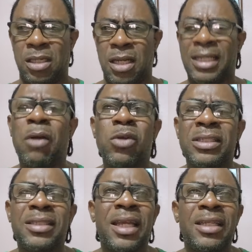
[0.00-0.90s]
And I was
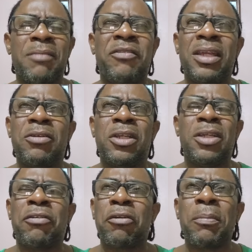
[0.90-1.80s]
saying them, you
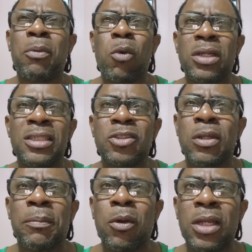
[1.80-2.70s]
have to report this to the
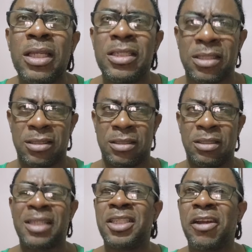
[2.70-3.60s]
police,
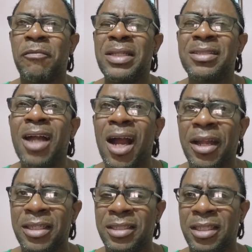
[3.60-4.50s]
that you have been
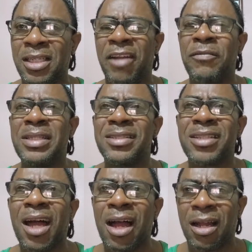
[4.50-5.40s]
targeted, you have been
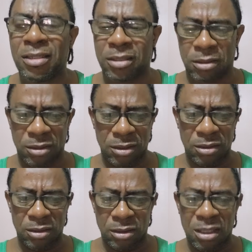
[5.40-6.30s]
stalked.
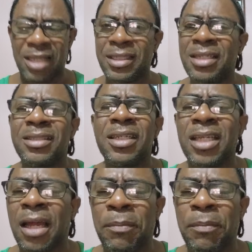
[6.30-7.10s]
Because anything can